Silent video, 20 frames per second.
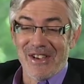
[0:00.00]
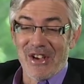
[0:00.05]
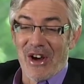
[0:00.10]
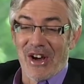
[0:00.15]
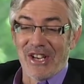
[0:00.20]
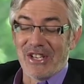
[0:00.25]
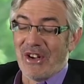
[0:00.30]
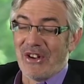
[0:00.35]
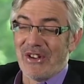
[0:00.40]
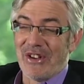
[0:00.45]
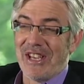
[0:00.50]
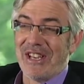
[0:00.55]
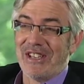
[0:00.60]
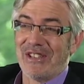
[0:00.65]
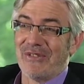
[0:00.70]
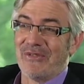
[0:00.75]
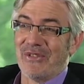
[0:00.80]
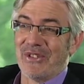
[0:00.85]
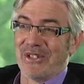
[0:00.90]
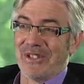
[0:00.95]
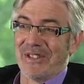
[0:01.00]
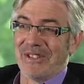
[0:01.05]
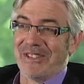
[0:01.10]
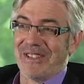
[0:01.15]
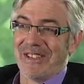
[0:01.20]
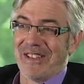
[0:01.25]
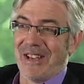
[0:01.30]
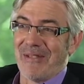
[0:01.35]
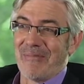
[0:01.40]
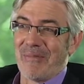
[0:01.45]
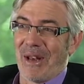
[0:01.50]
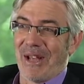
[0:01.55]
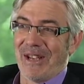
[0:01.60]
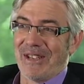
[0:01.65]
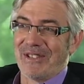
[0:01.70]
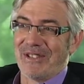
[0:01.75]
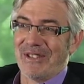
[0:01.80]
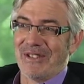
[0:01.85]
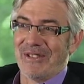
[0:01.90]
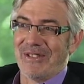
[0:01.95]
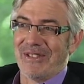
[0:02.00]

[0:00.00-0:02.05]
I don't need to visit that place no.